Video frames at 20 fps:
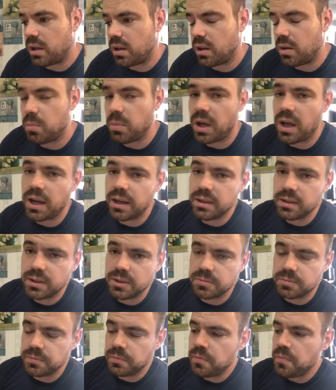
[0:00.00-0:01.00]
and behind it,
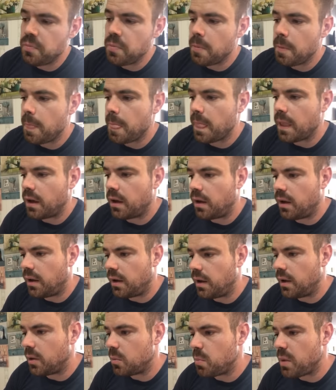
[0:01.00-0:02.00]

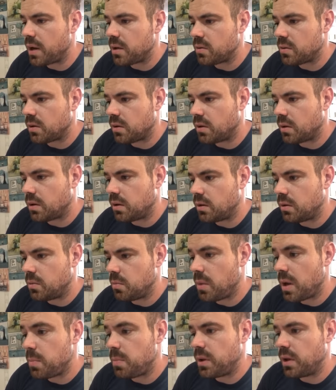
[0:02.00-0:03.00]
it
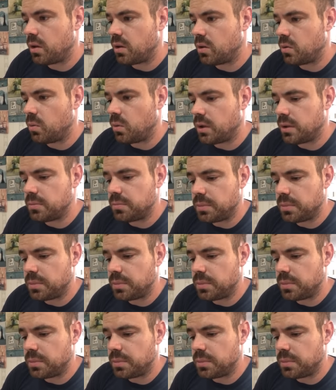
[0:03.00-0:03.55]
might be a good one.